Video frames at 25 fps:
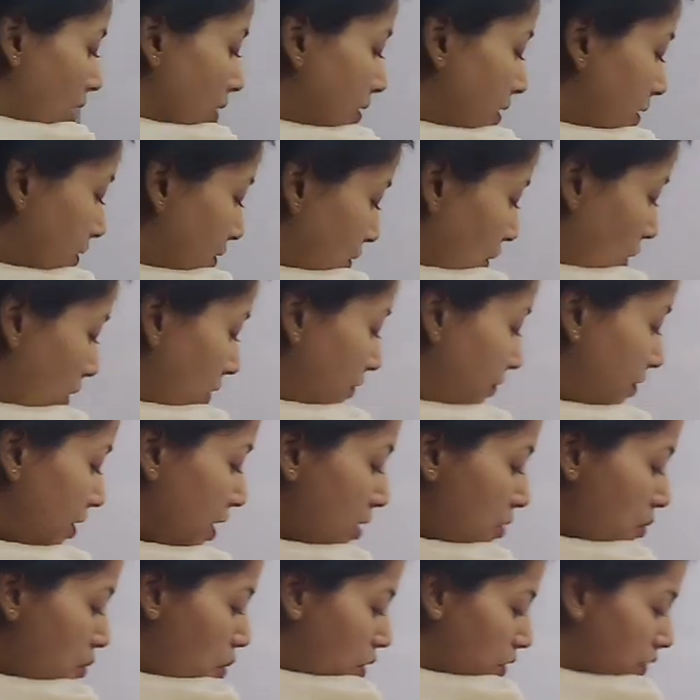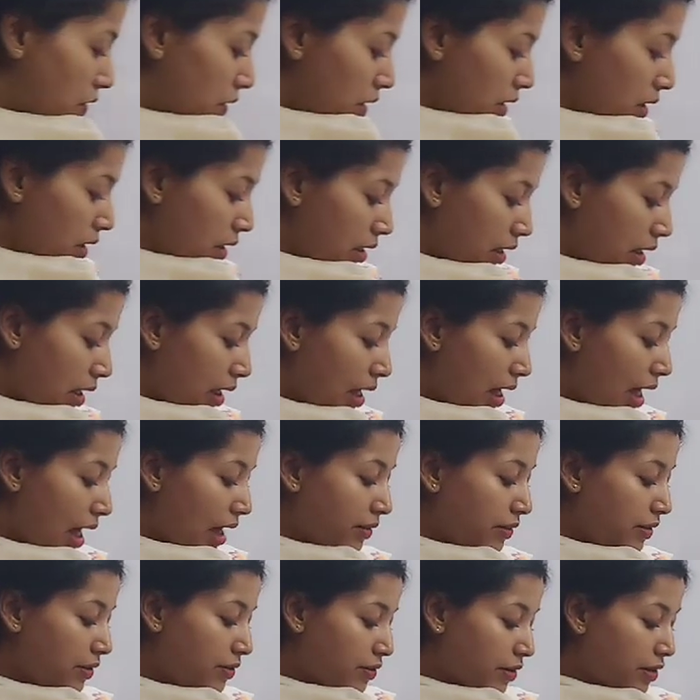dissolved in water
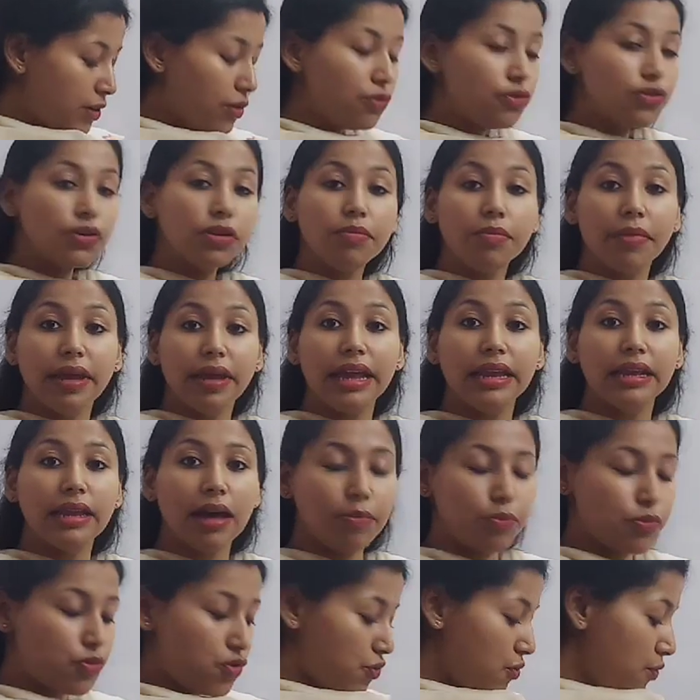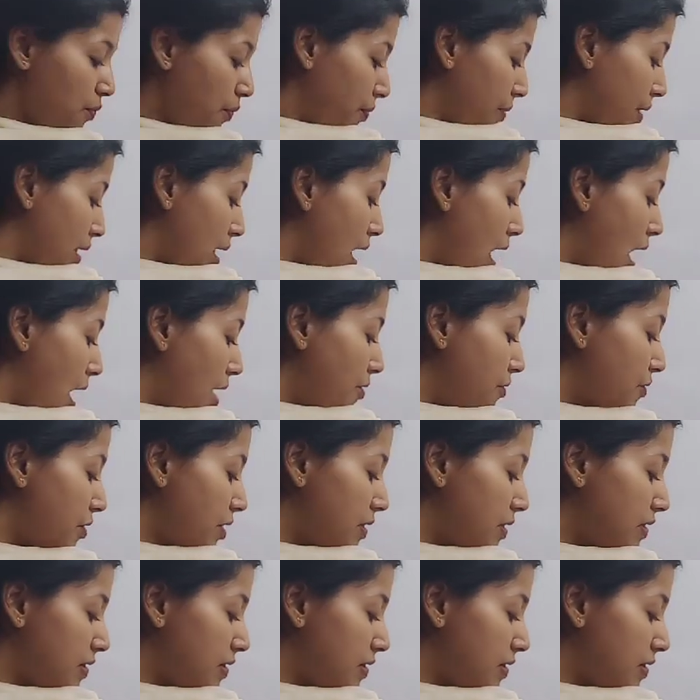and the solution made up to 100